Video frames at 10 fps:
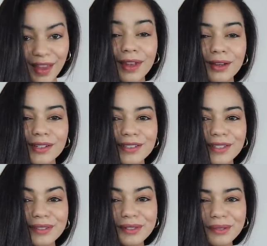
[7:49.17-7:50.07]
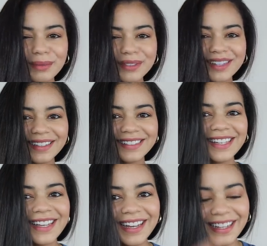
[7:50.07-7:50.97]
it looks super
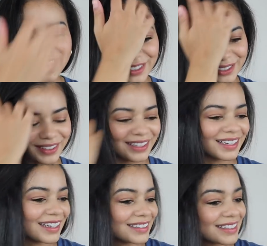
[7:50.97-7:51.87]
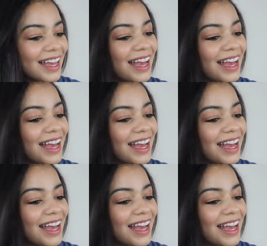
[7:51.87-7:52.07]
sexy it looks really nice